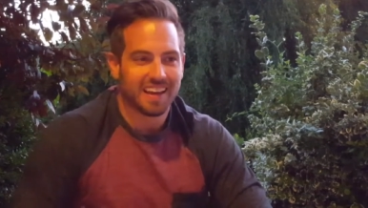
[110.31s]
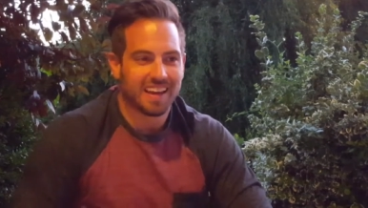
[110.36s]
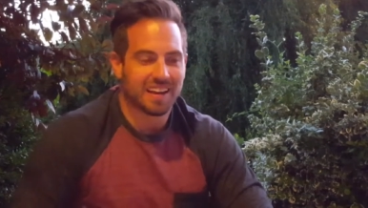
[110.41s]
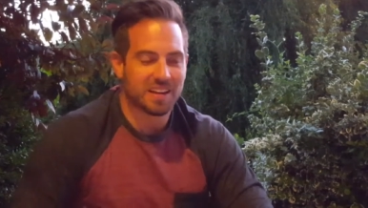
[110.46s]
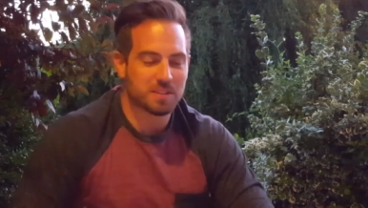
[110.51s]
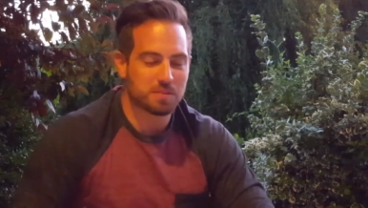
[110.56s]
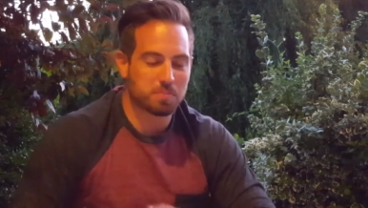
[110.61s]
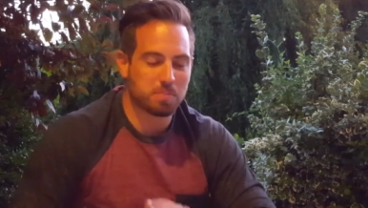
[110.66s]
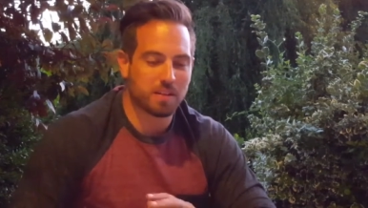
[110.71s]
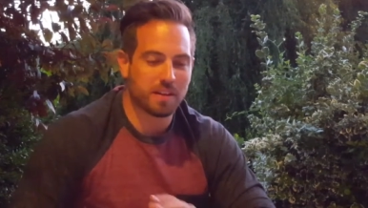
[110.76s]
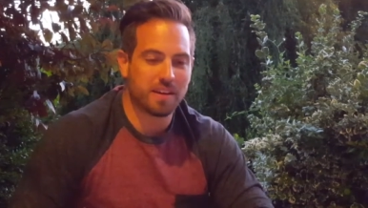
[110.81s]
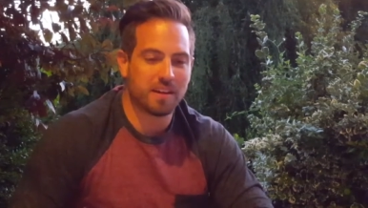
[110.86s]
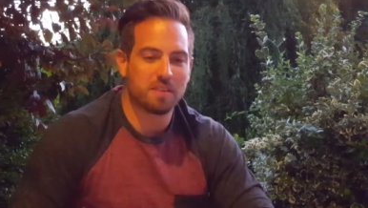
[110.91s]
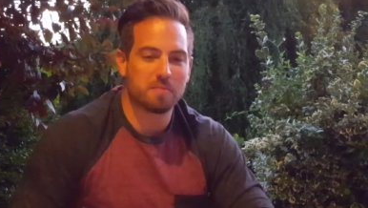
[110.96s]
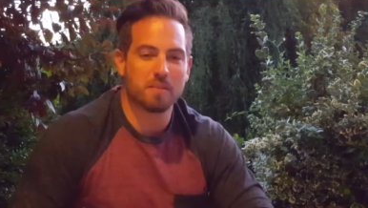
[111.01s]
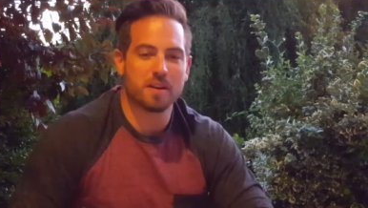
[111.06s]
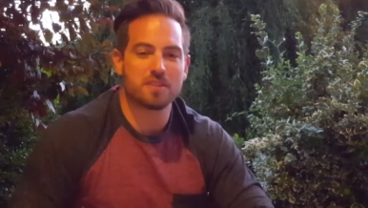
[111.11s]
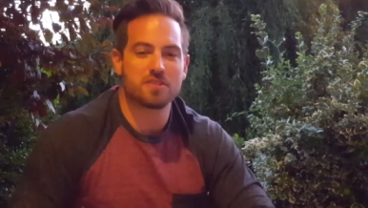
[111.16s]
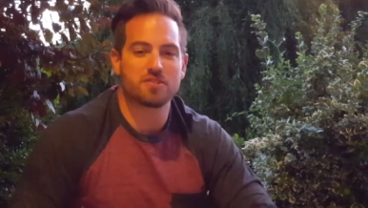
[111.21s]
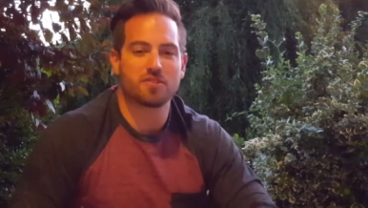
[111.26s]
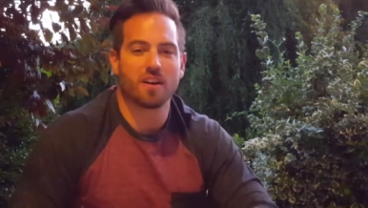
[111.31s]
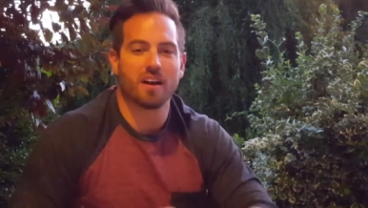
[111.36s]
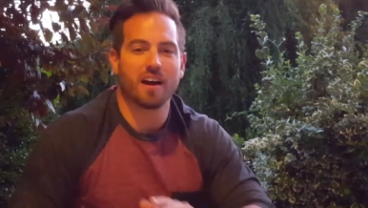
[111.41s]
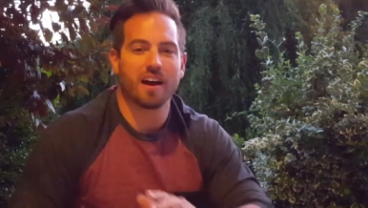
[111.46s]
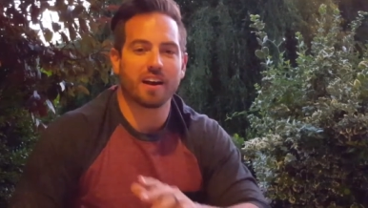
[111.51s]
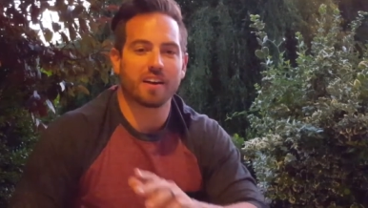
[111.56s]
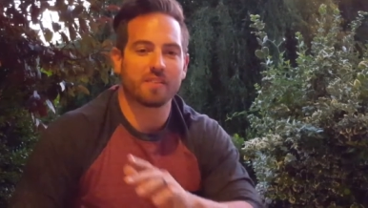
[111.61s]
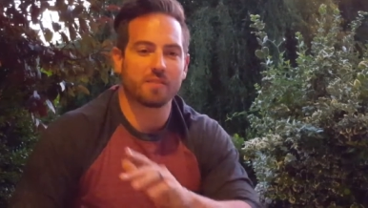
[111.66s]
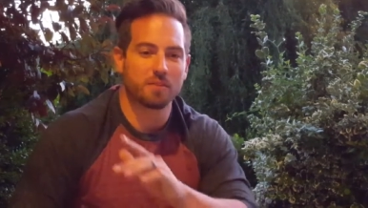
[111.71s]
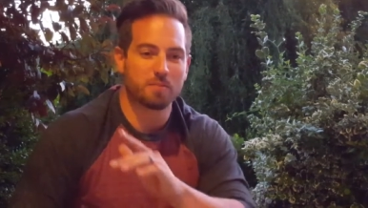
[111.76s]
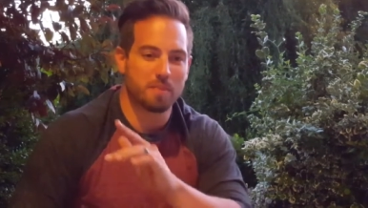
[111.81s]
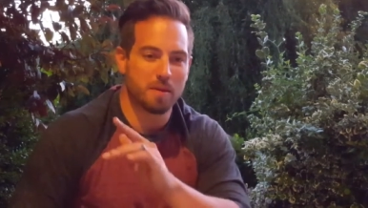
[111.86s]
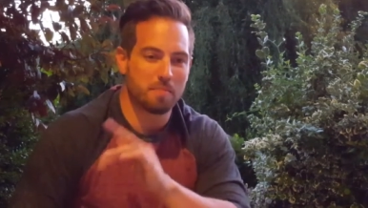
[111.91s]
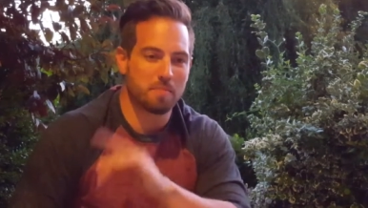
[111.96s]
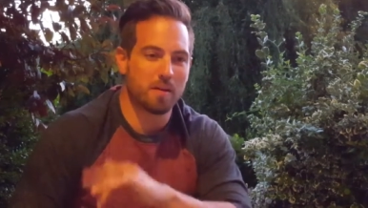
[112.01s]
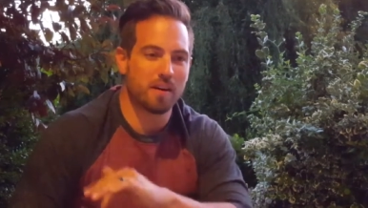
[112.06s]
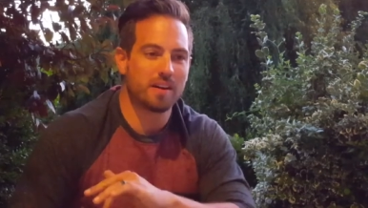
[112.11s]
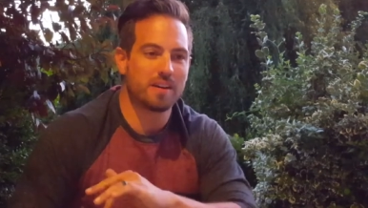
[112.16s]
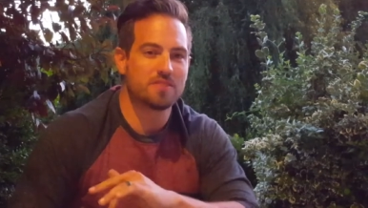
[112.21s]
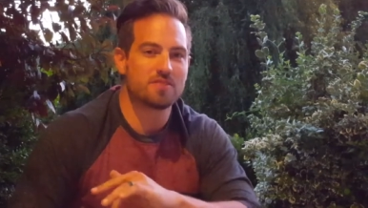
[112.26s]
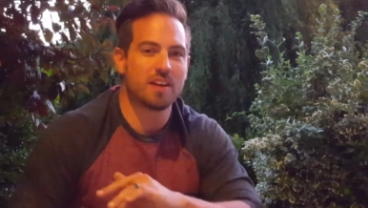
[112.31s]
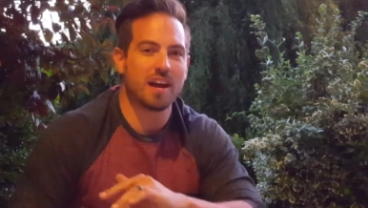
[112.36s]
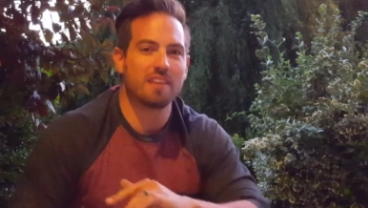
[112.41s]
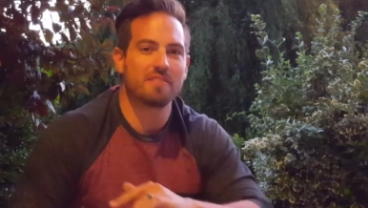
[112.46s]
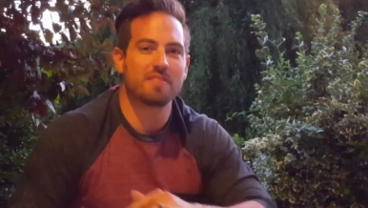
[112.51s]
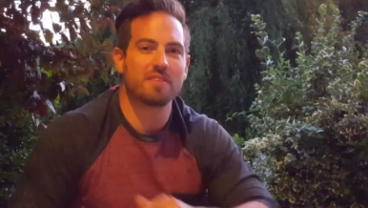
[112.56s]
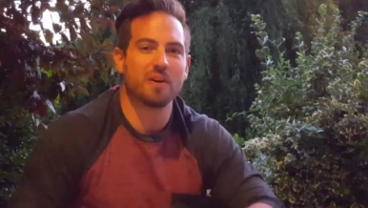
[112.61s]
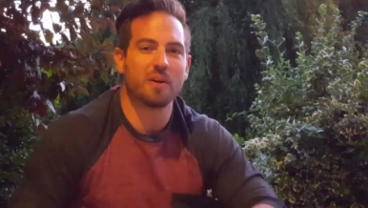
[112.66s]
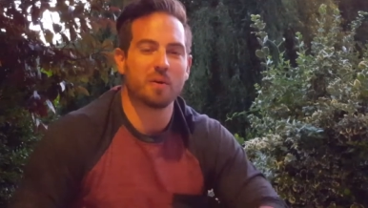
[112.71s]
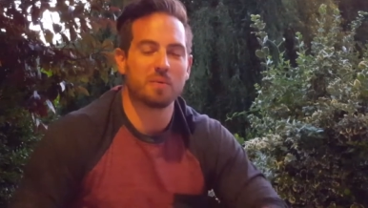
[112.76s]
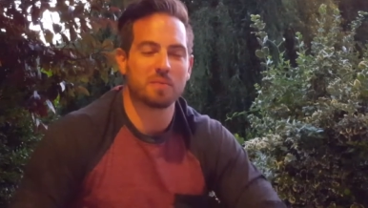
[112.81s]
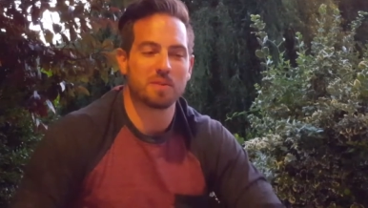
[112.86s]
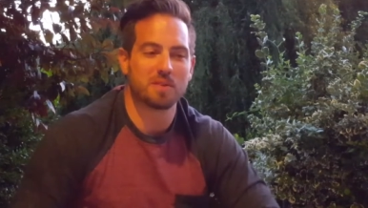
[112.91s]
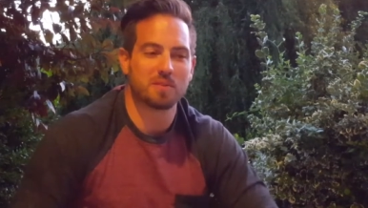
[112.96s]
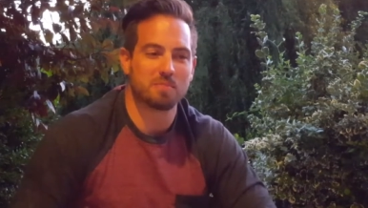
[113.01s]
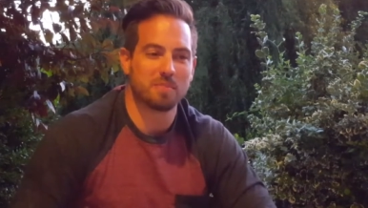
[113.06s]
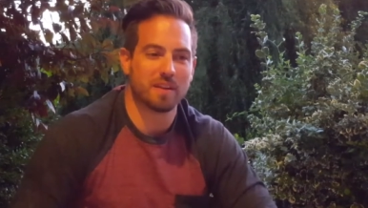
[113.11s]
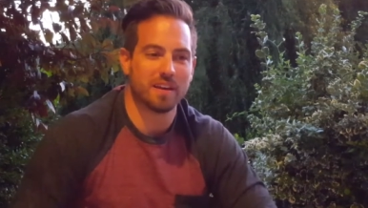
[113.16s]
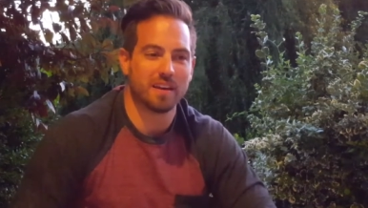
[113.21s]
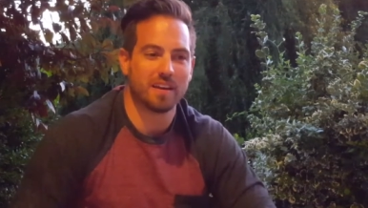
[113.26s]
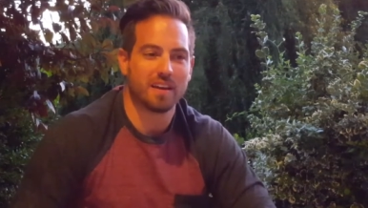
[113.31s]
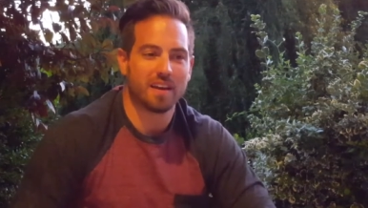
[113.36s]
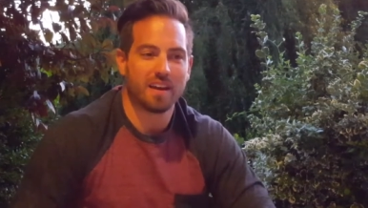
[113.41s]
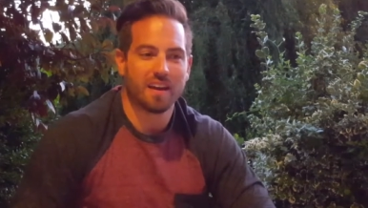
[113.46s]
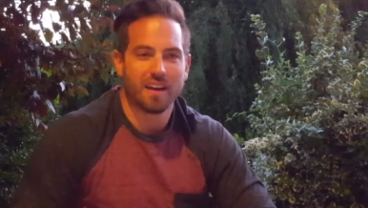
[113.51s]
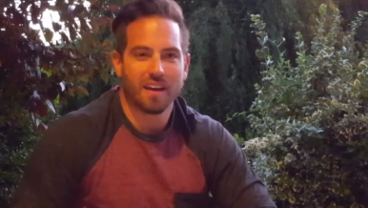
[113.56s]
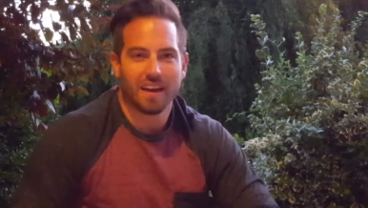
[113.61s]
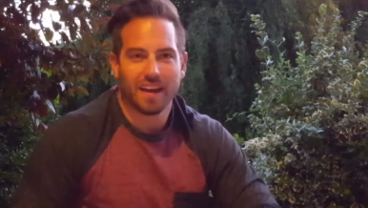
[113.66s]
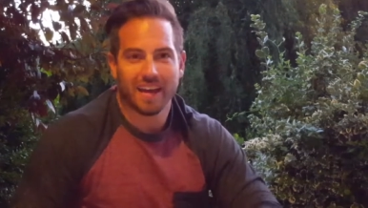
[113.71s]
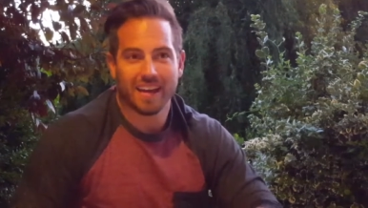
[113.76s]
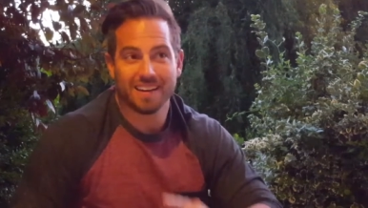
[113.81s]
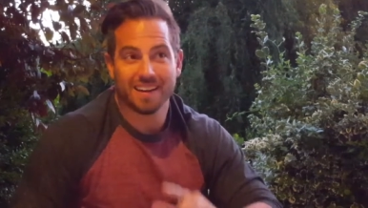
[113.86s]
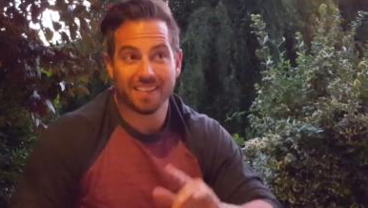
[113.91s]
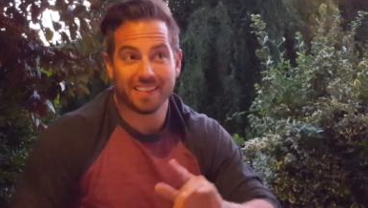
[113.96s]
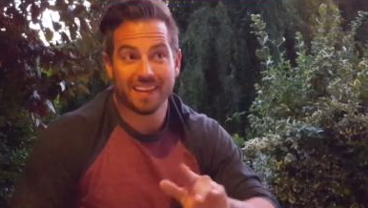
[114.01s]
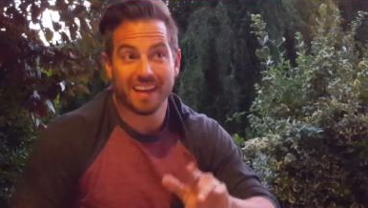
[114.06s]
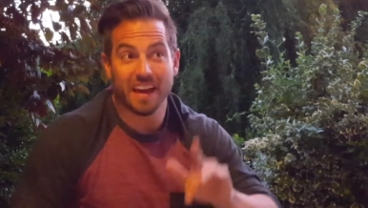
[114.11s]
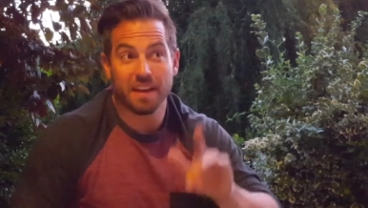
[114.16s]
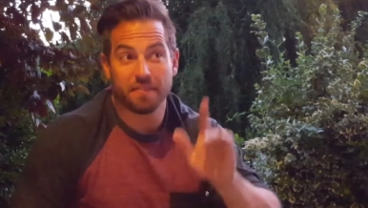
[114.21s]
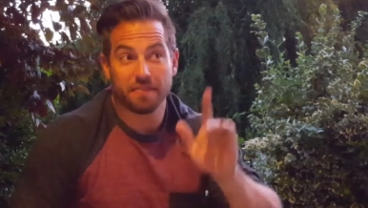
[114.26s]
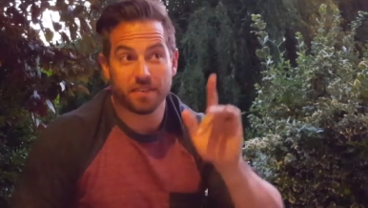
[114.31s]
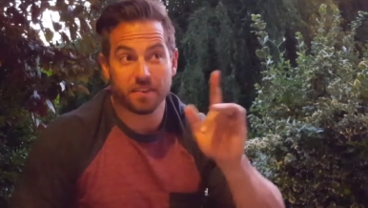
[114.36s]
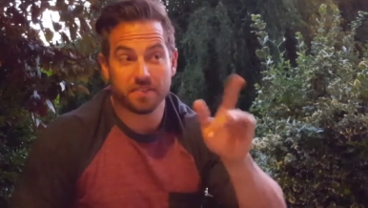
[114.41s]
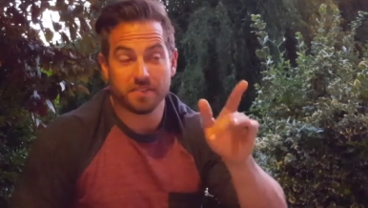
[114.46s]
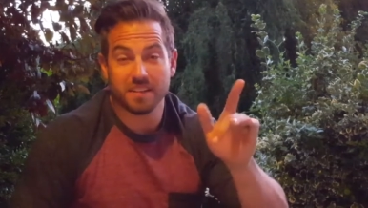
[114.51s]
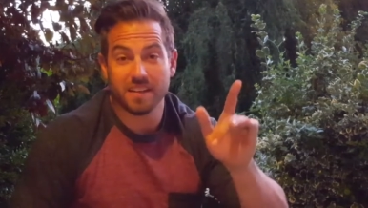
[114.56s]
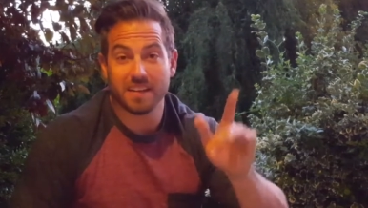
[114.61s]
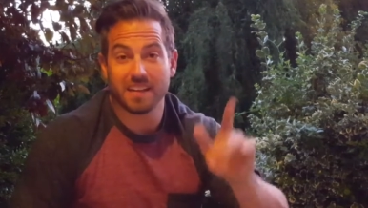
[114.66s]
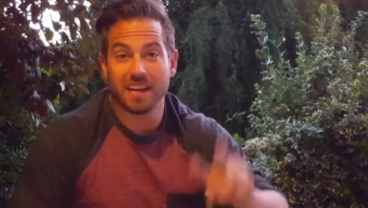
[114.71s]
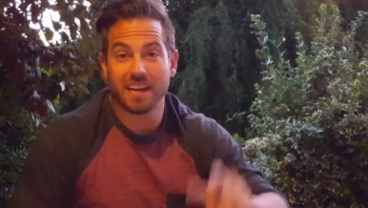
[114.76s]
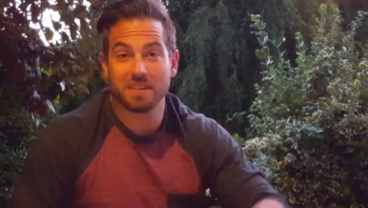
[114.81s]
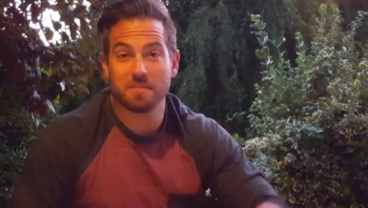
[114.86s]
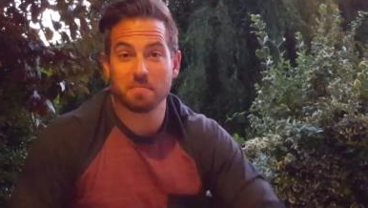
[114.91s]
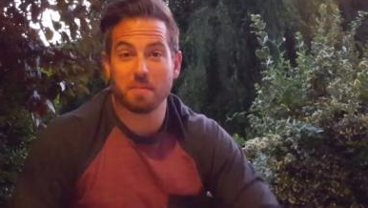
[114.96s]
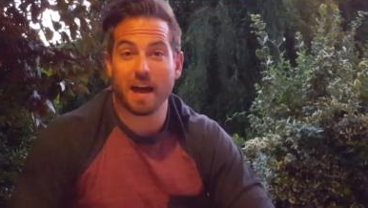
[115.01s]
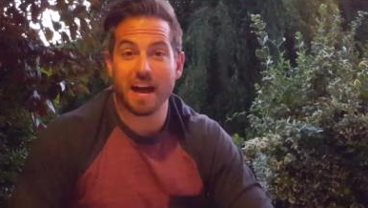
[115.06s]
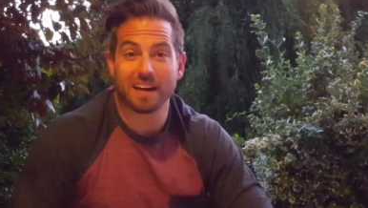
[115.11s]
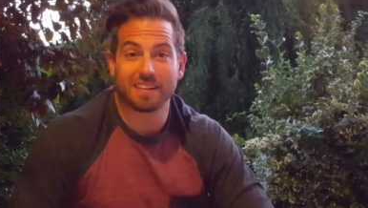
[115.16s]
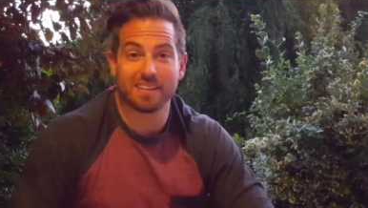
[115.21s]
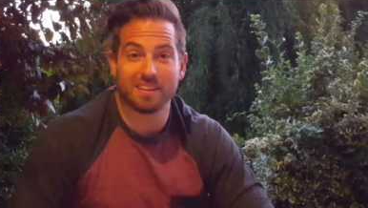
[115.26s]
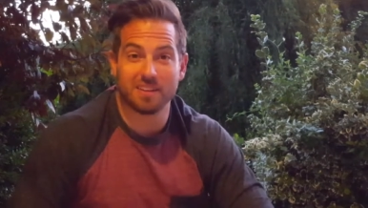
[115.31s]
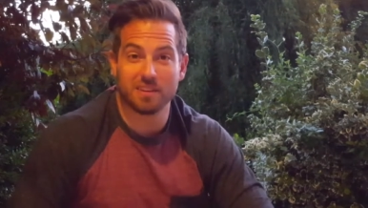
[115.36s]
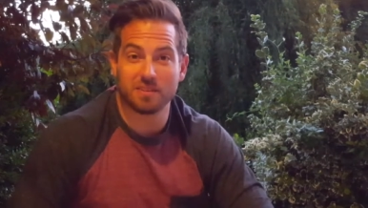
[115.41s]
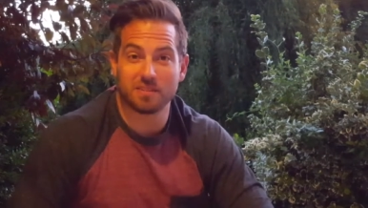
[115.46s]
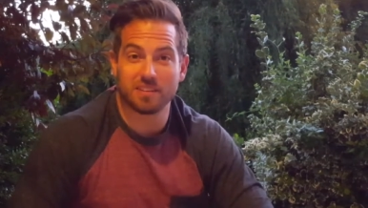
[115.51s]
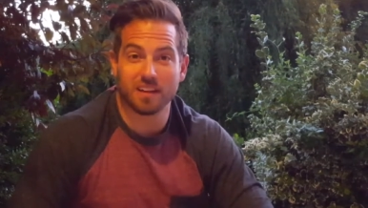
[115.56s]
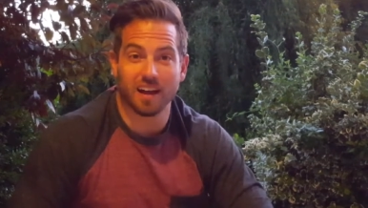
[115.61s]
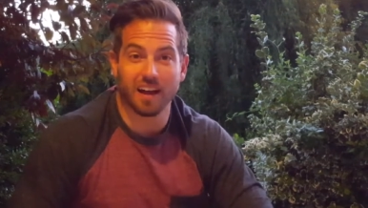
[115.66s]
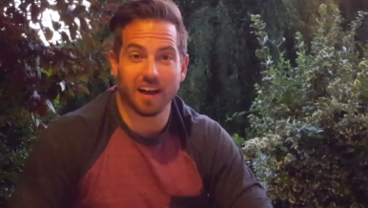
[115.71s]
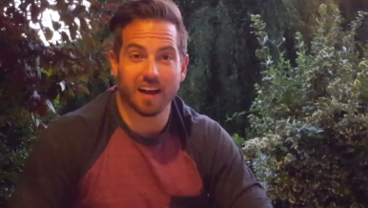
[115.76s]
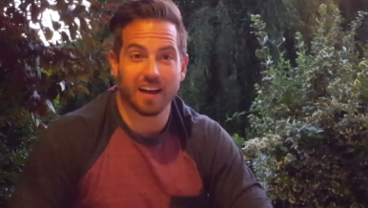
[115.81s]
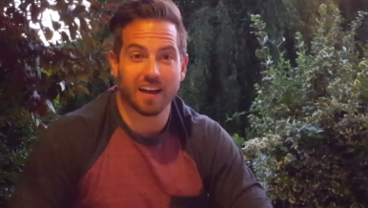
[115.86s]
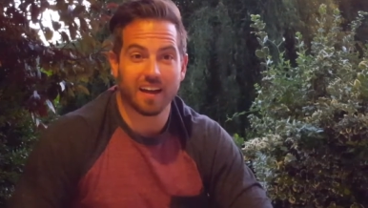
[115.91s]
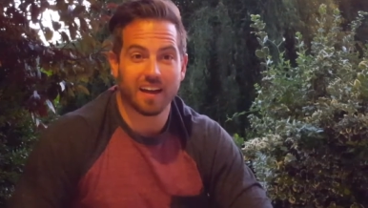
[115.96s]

And I was playing it in my truck with my buddy driving home with me, heading on the I-15, heading back to Utah.